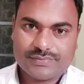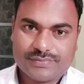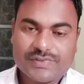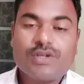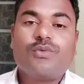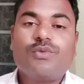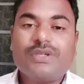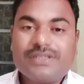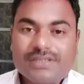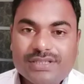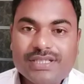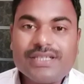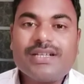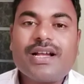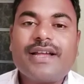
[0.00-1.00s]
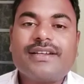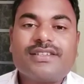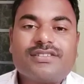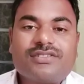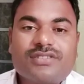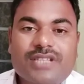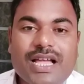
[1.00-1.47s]
We think and
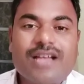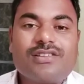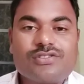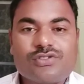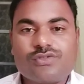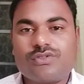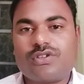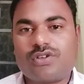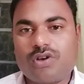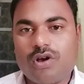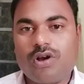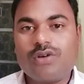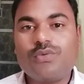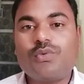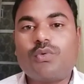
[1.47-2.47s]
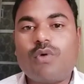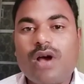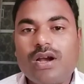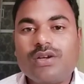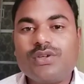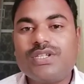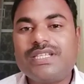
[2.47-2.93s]
thanks to the God
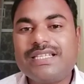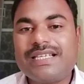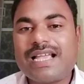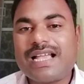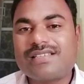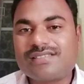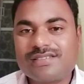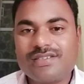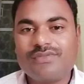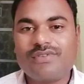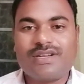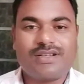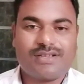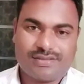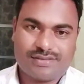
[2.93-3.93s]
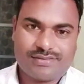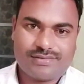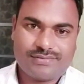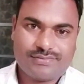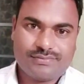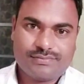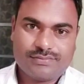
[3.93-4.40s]
what He has given us
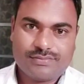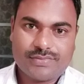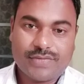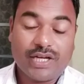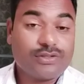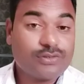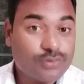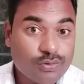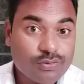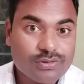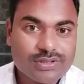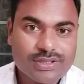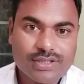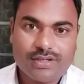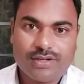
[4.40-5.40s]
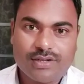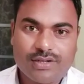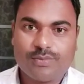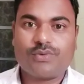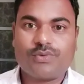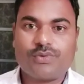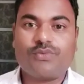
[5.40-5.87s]
and don't think
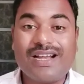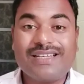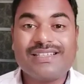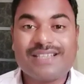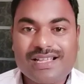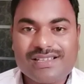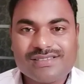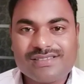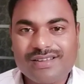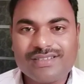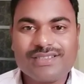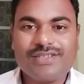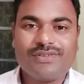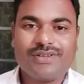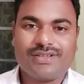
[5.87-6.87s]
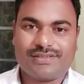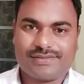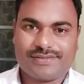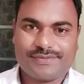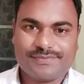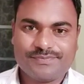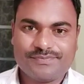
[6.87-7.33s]
about what He has not given us.
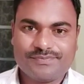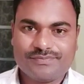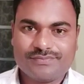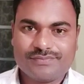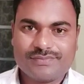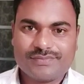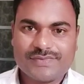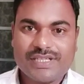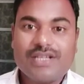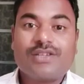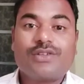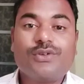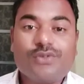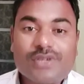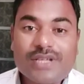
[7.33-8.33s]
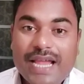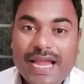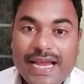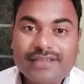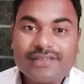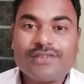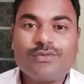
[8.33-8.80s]
Look
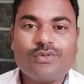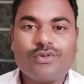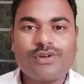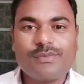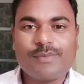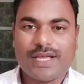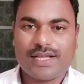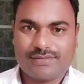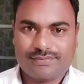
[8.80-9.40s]
at the old man.